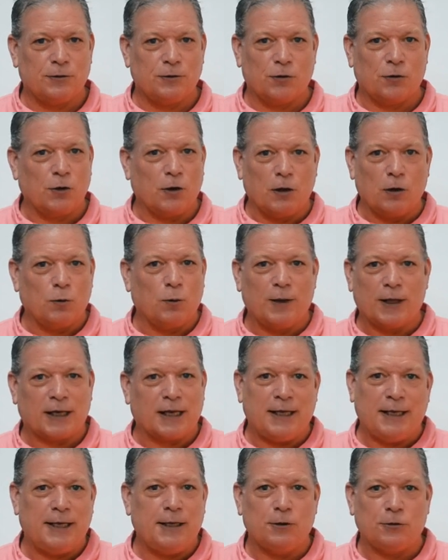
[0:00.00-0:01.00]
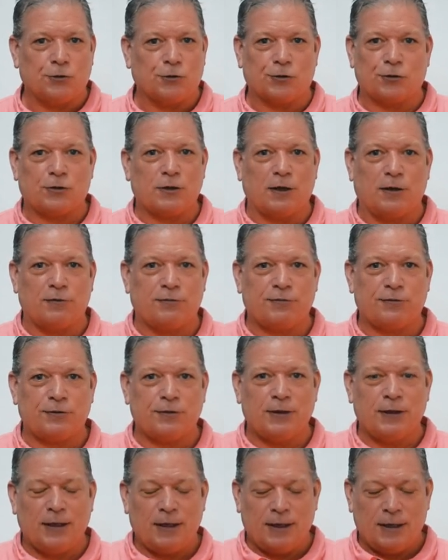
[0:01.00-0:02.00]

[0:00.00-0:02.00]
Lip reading: You're the only one that can heal yourself.